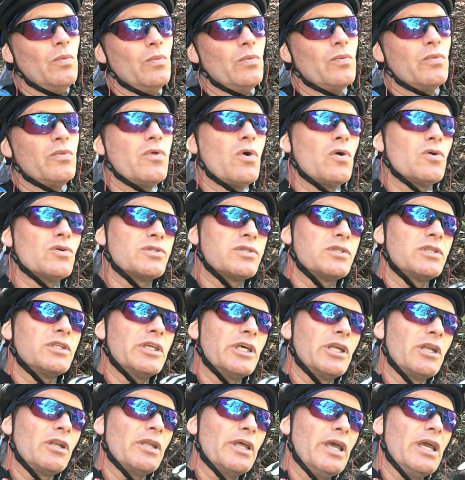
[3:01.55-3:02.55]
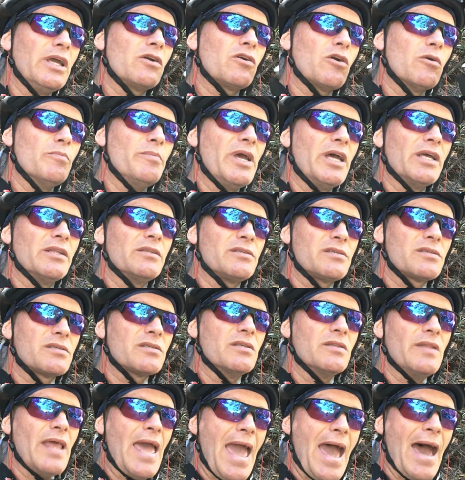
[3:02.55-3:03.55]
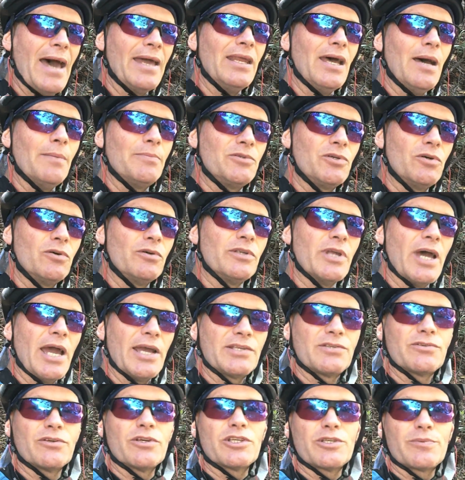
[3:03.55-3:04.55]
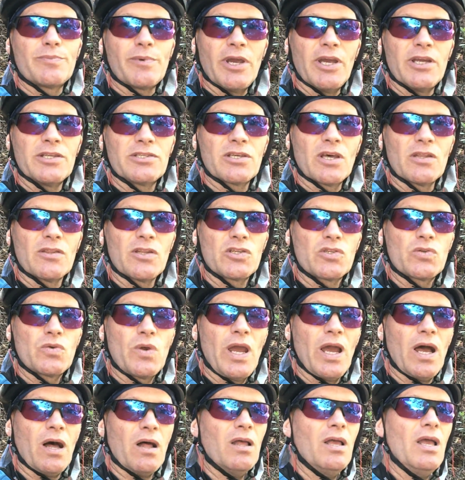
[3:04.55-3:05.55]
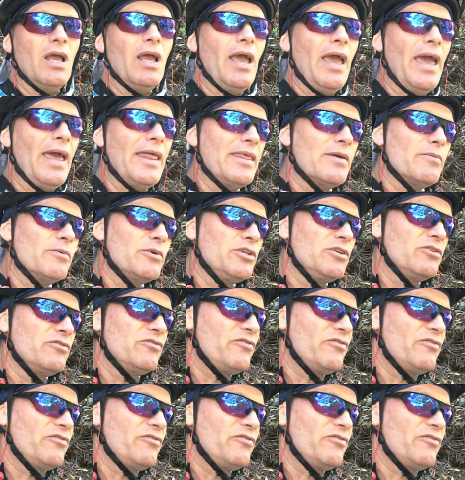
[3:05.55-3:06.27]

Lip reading: those little increments add up to a nicer experience on the trail. And then when you